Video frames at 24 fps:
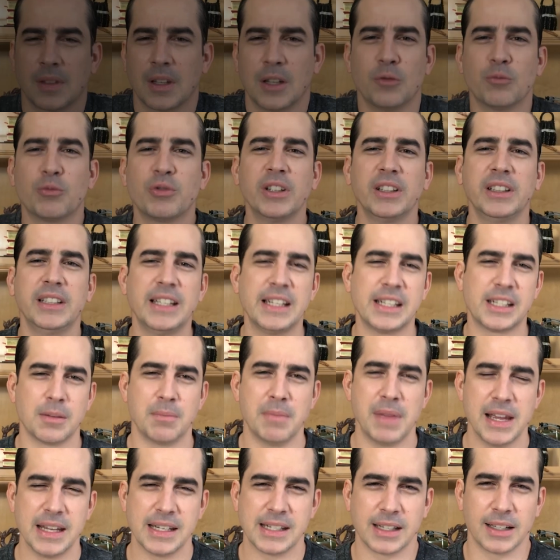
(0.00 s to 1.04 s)
It really is
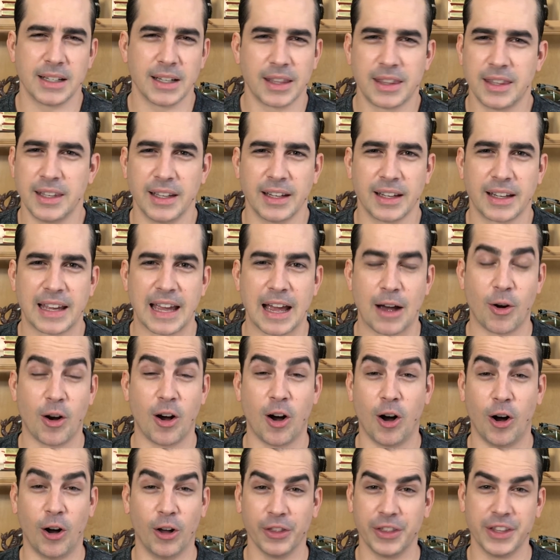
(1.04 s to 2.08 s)
amazing to think how
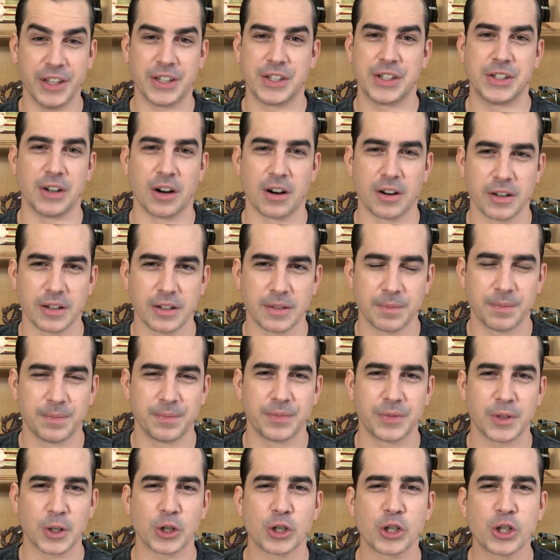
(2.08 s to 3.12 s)
all this started.
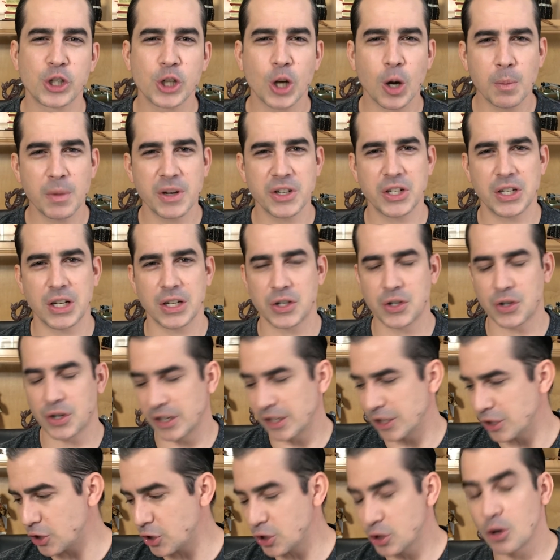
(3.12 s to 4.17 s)
There's so much
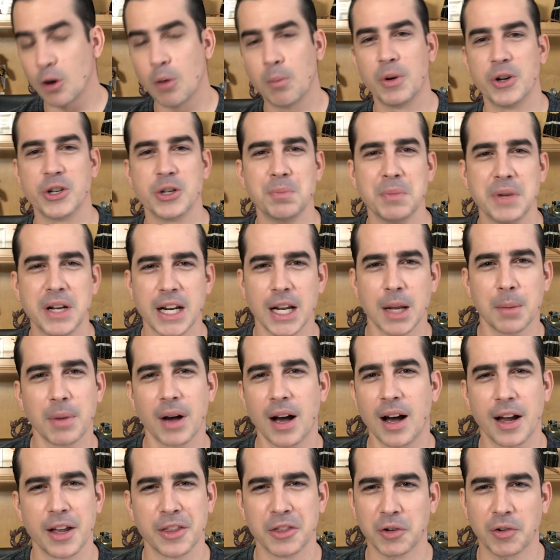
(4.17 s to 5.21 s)
history and so much meaning
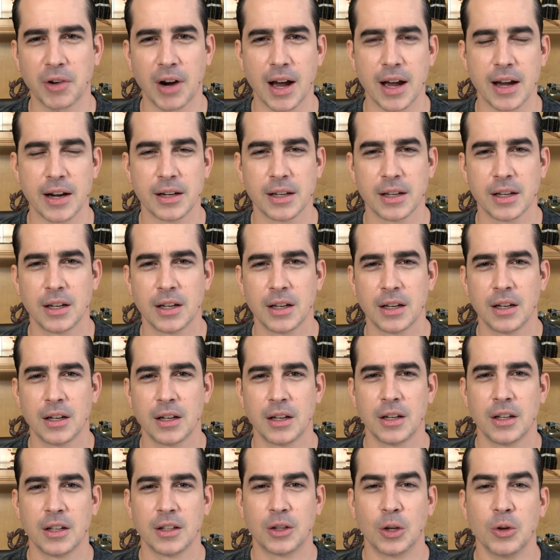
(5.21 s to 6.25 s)
behind the ride.
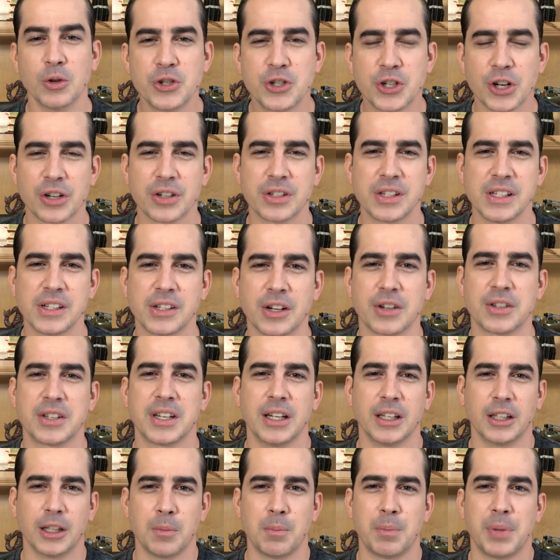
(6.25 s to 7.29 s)
Those jerseys are
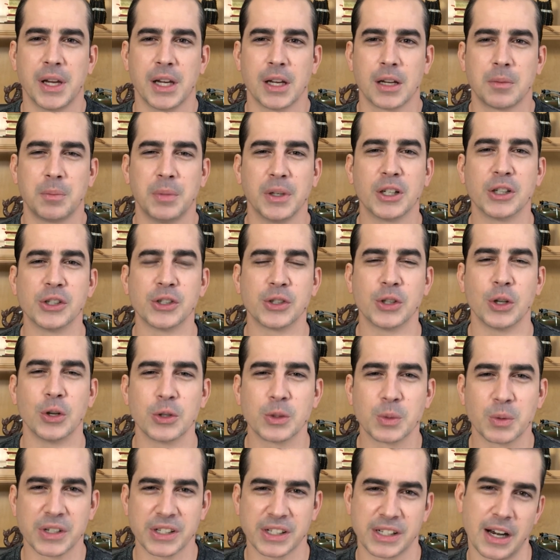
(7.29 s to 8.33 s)
teal and pink because
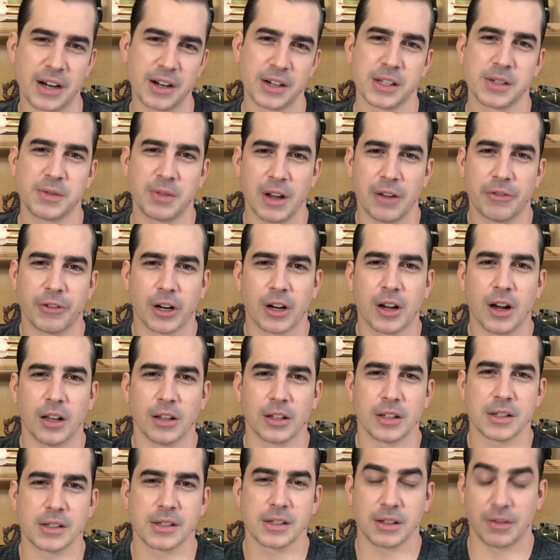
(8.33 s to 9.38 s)
those were Sarah's favorite
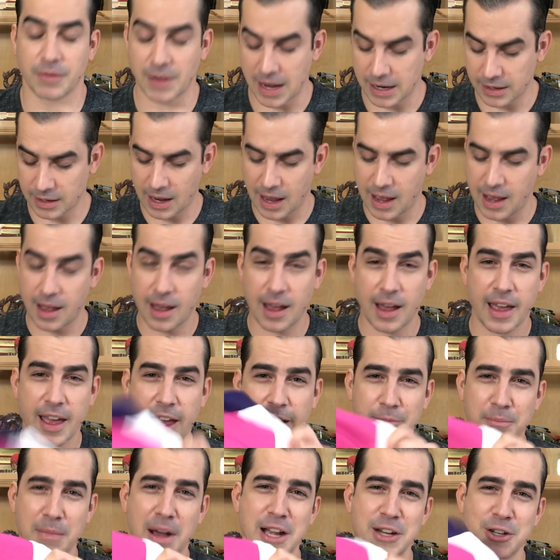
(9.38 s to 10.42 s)
colors. In fact, I
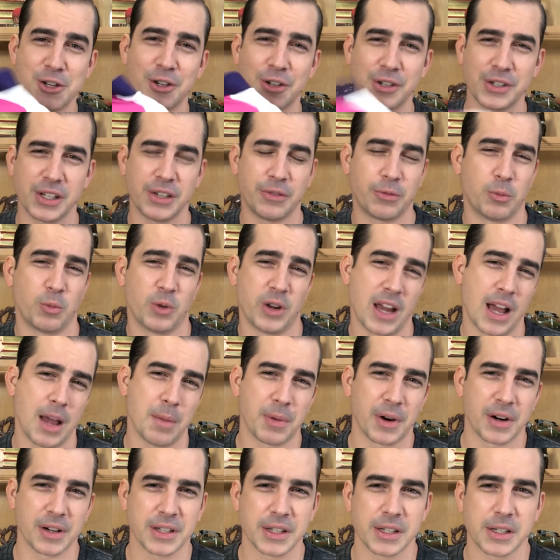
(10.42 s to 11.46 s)
have my jersey from when I
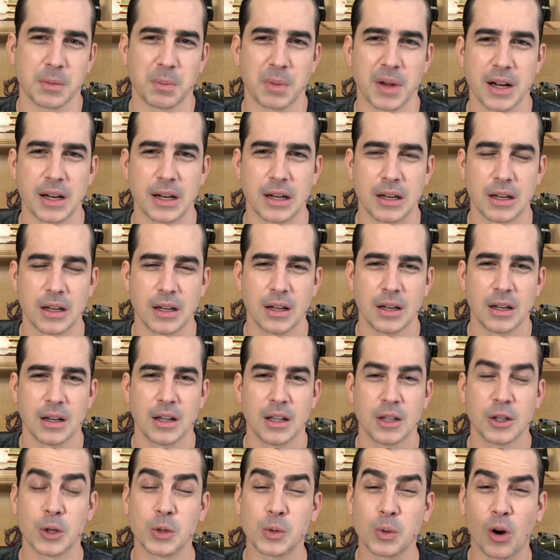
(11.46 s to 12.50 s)
participated.
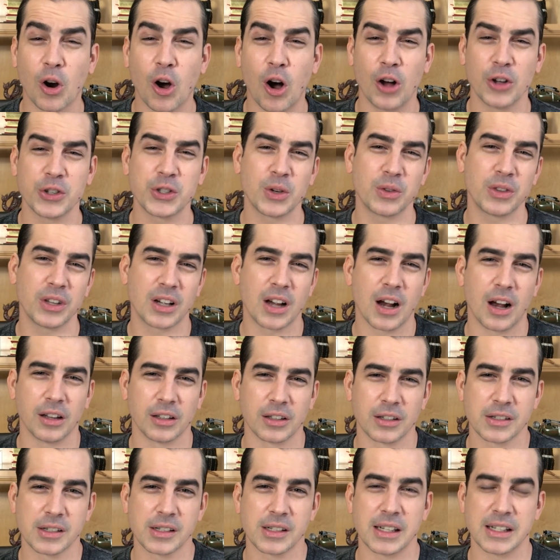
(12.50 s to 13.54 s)
Those were also the
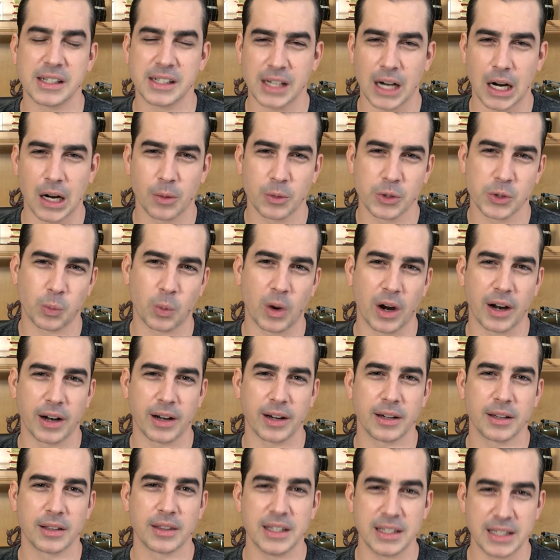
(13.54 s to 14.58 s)
colors that Sarah was
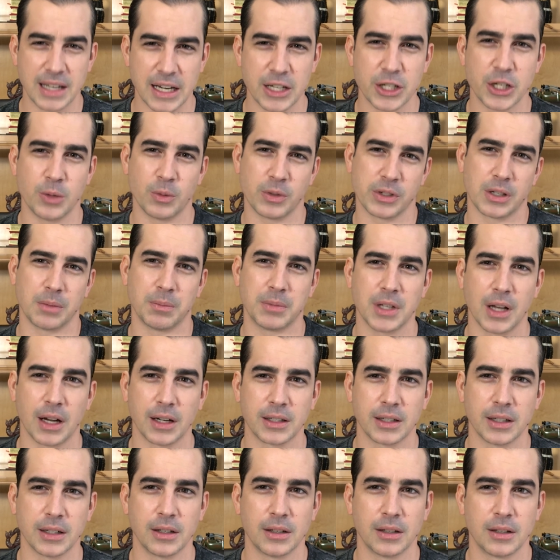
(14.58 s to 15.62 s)
wearing the day she was
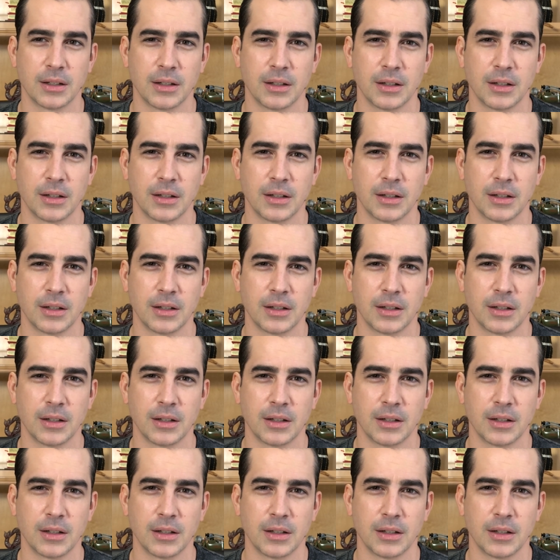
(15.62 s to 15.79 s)
abducted.